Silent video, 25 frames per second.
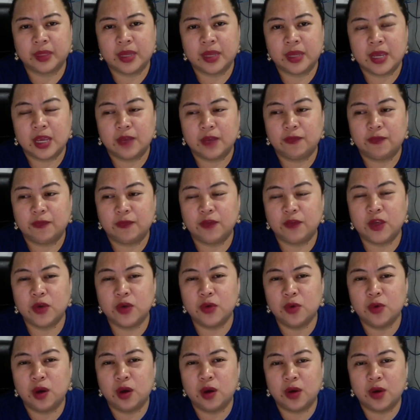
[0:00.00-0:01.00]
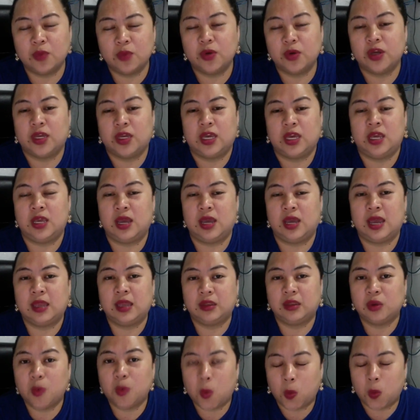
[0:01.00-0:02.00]
if you are working
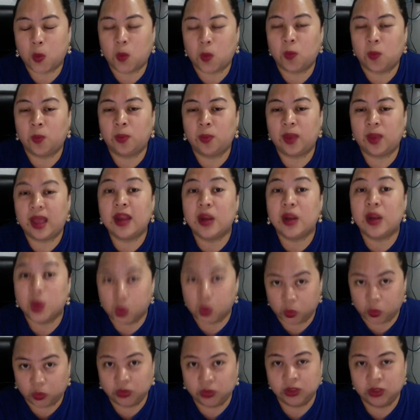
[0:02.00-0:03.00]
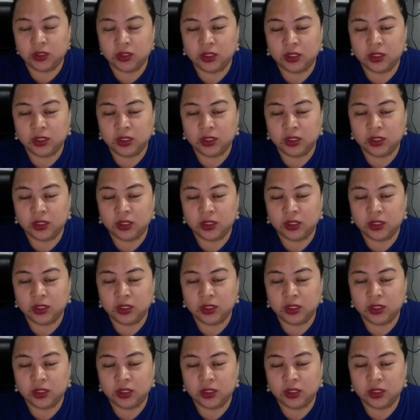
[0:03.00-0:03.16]
at home alone